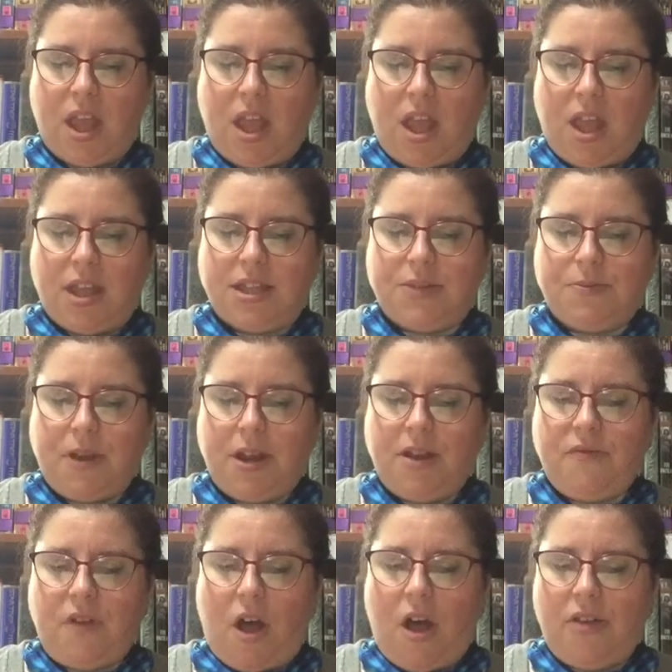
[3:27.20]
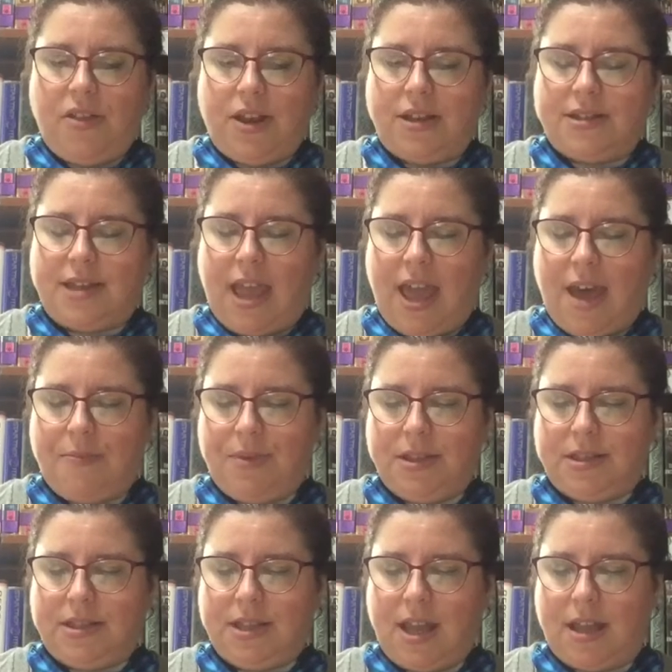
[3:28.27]
In spite of all that has
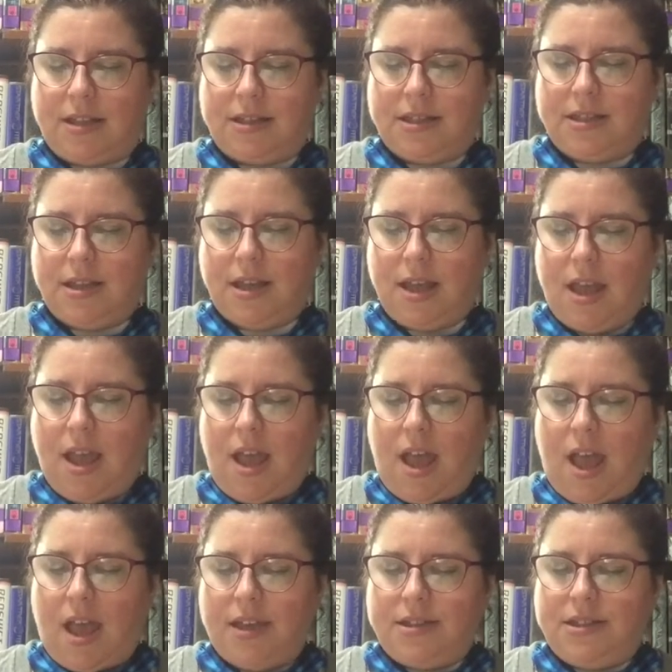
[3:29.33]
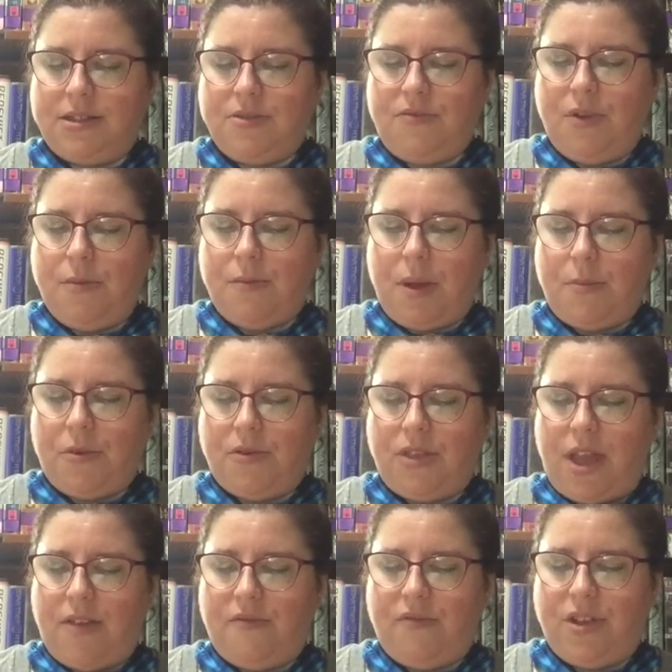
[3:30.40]
happened since, I still remember
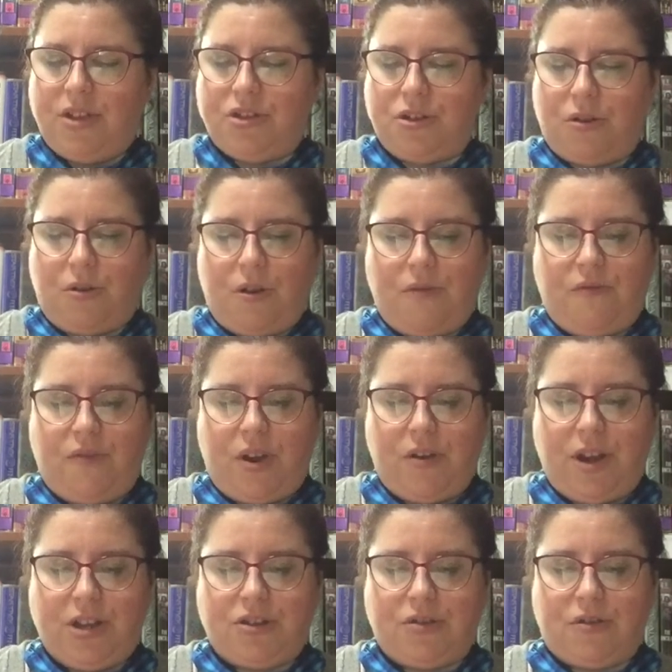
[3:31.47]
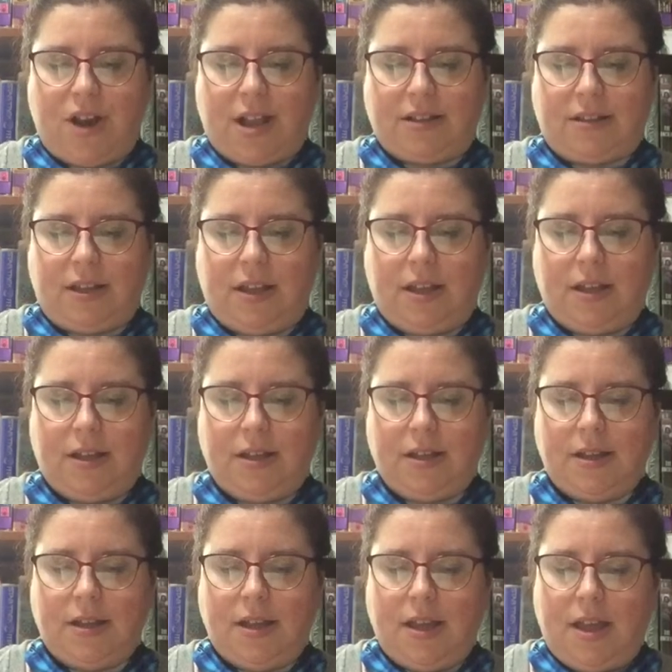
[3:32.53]
that vigil very directly.
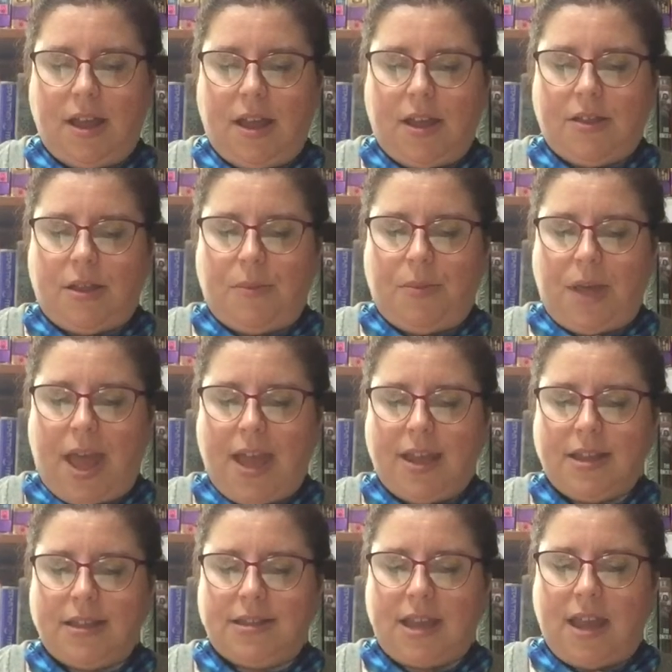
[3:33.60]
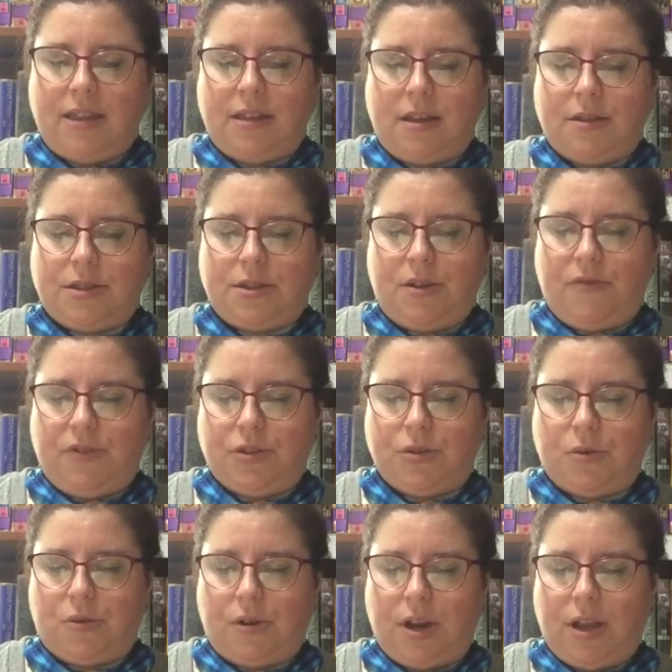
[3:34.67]
The black and silent
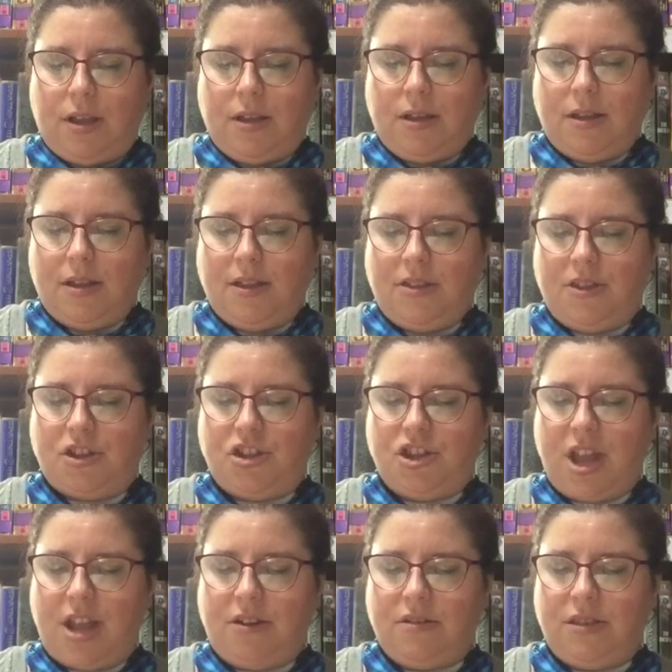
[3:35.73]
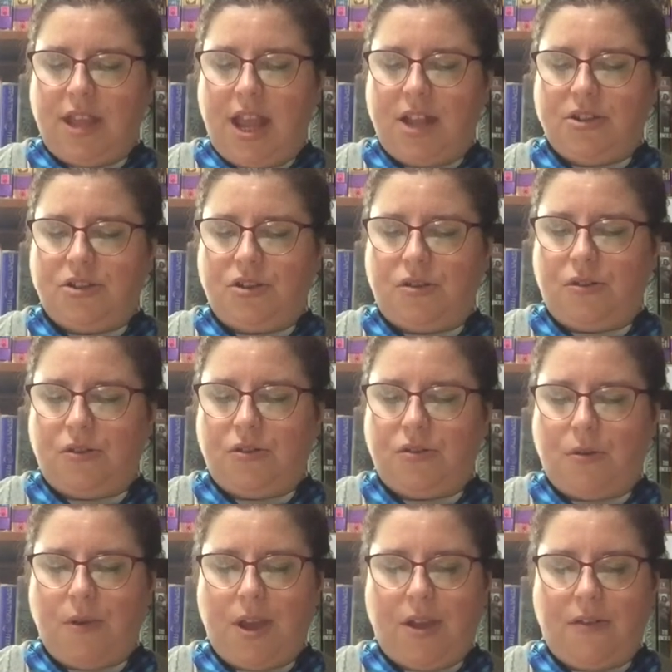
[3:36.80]
observatory, the shadowed lantern
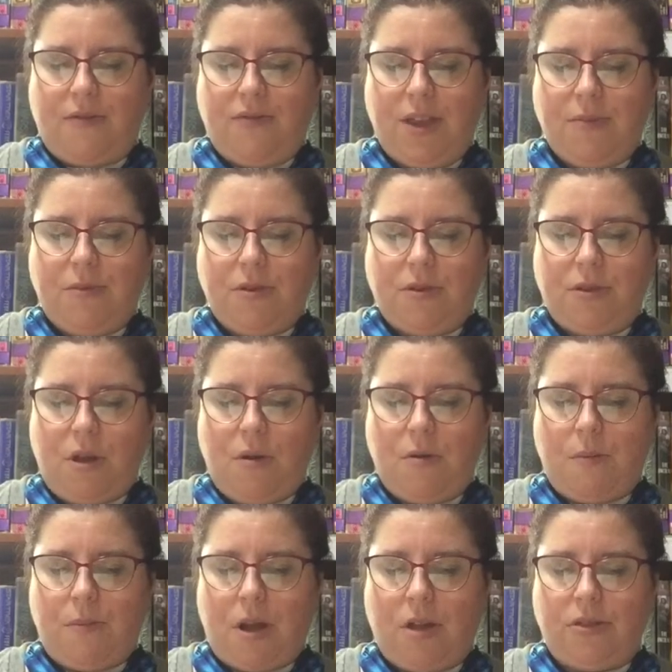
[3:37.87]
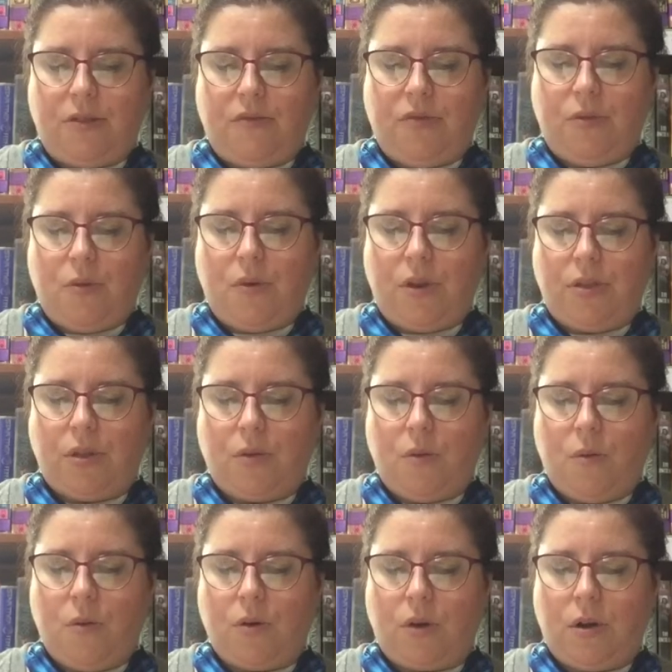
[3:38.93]
throwing a feeble glow upon the floor in the
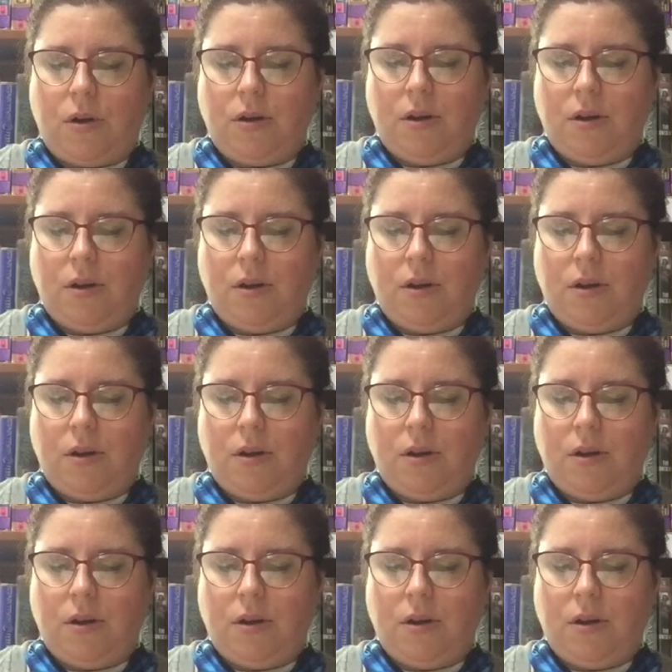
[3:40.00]
corner,